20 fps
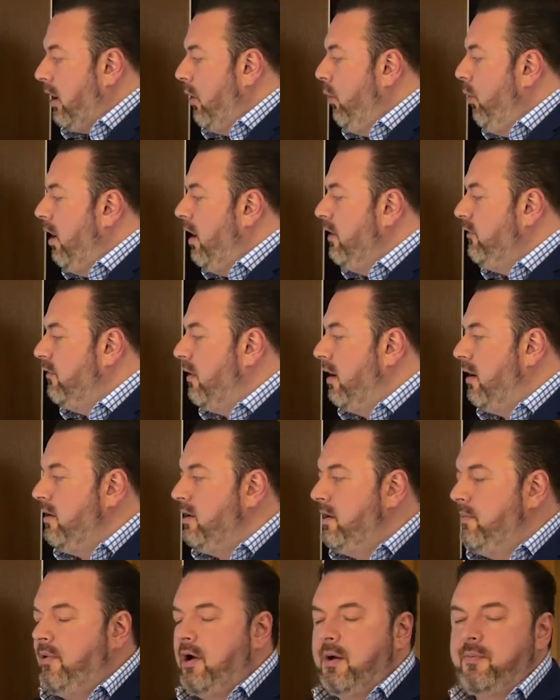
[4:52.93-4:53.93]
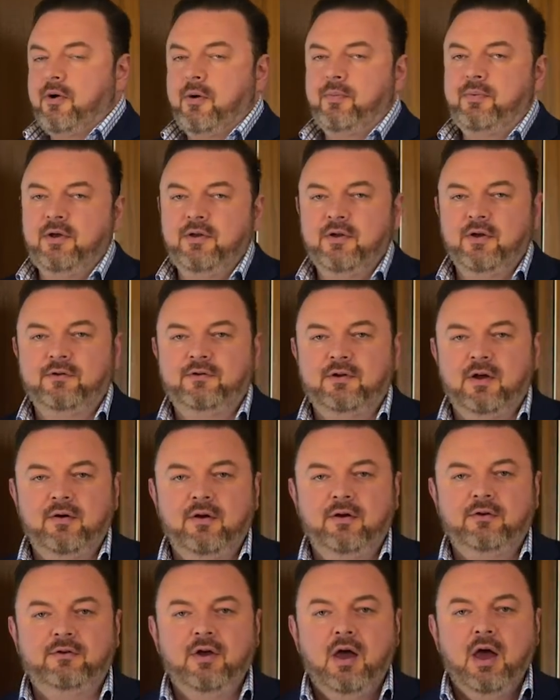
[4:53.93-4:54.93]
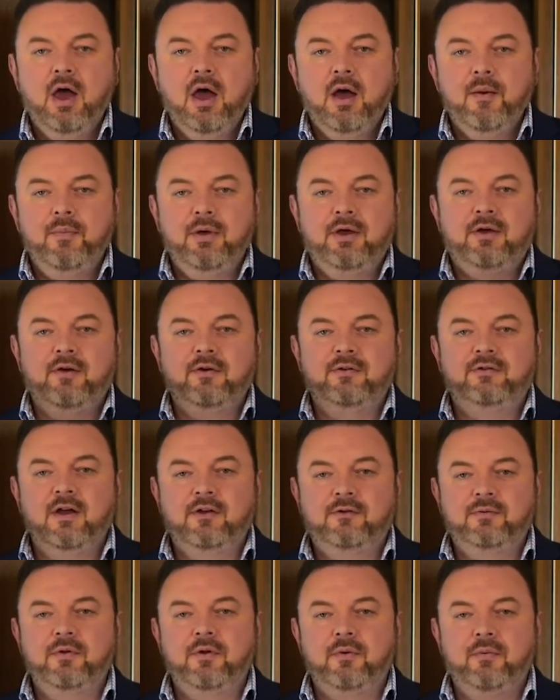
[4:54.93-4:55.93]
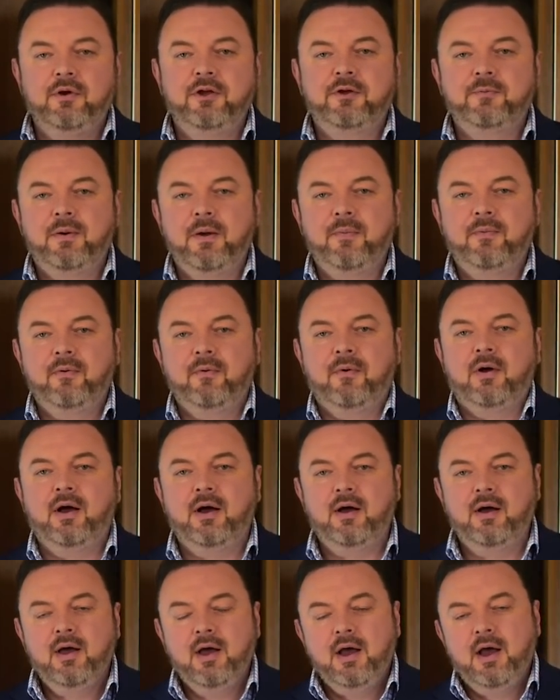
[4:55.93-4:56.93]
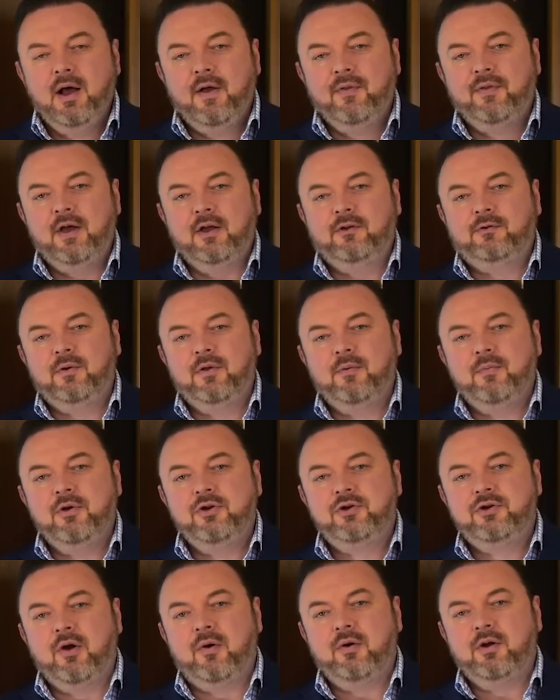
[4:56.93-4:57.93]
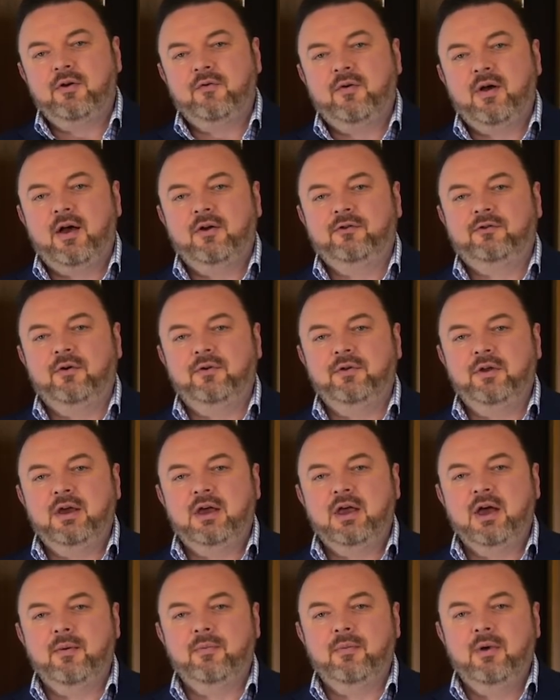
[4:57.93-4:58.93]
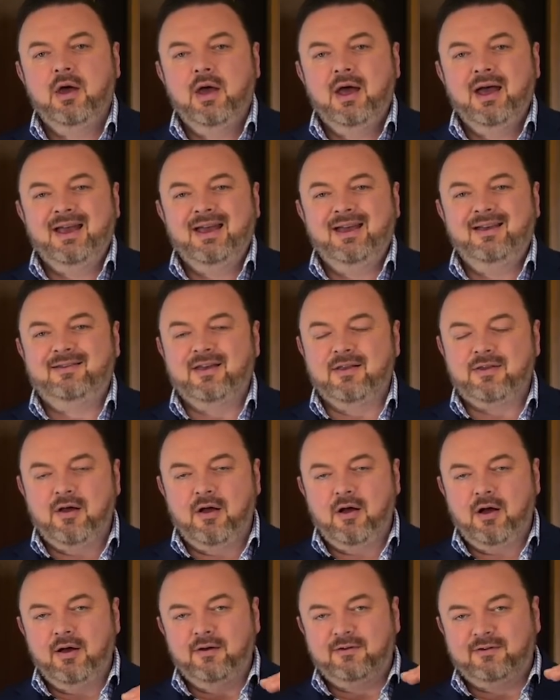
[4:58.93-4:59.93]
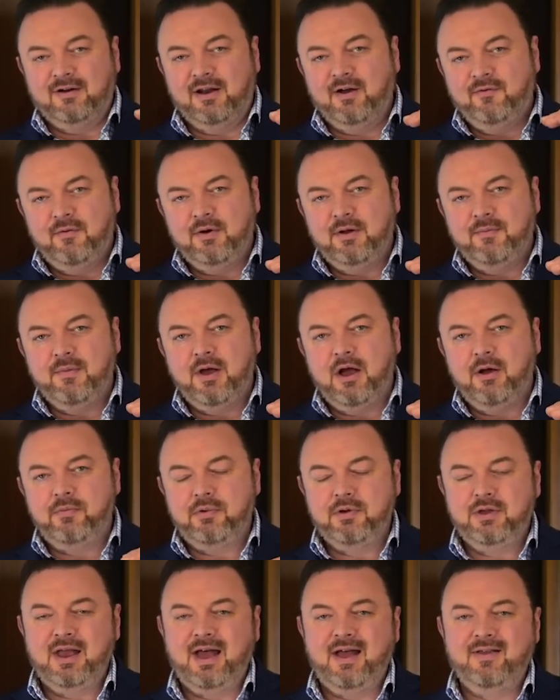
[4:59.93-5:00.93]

Why do I only buy property in those areas? Because that's where the rich people are. That's where the majority of household income is at the highest level in Melbourne,